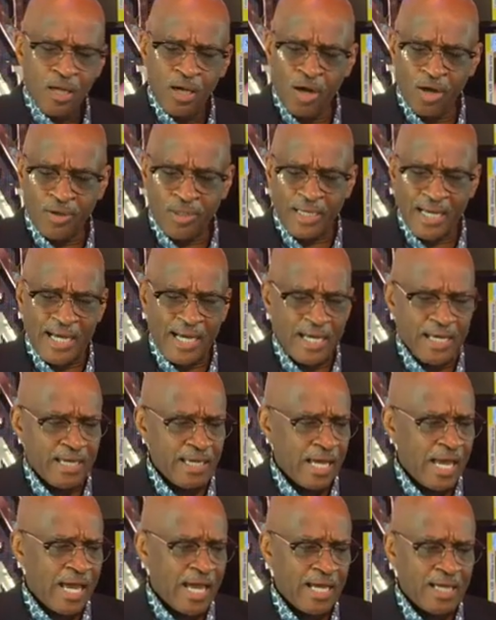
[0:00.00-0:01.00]

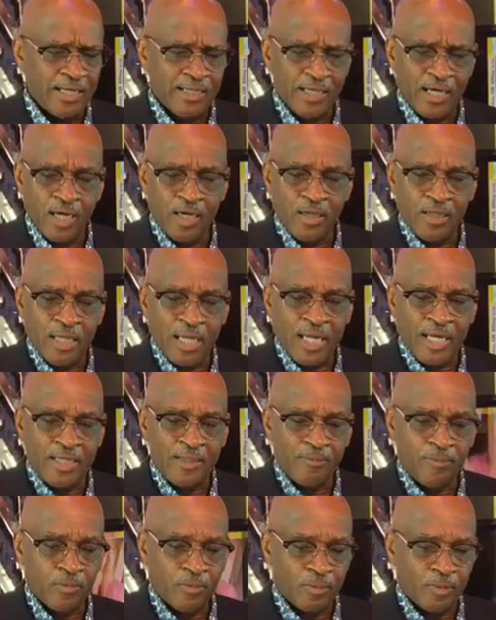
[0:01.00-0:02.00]
Okay, and uh,
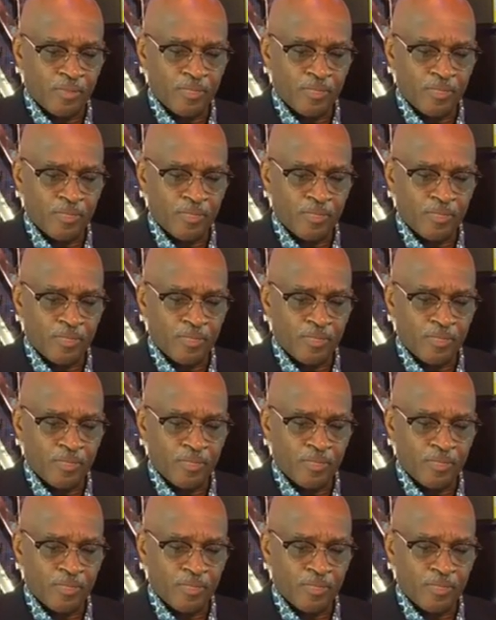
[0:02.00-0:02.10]
and